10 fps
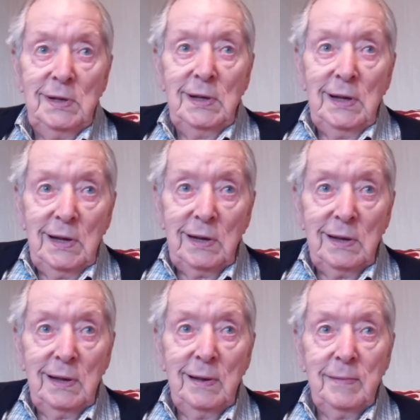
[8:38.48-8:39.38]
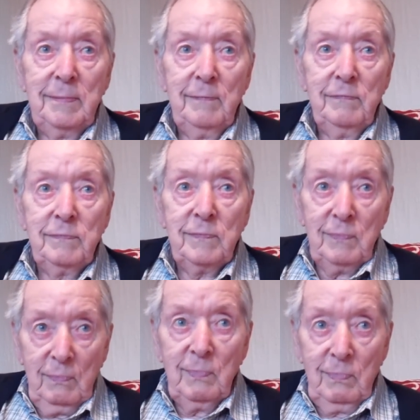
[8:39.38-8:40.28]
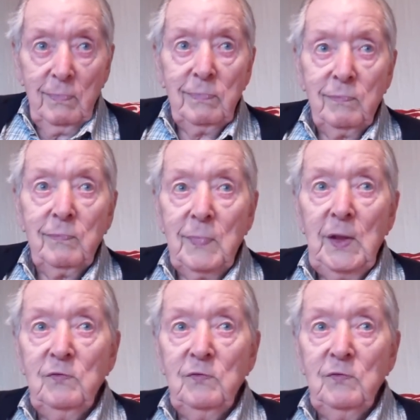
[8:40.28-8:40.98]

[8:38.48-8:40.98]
So it'd obviously been injured. It'd obviously been damaged.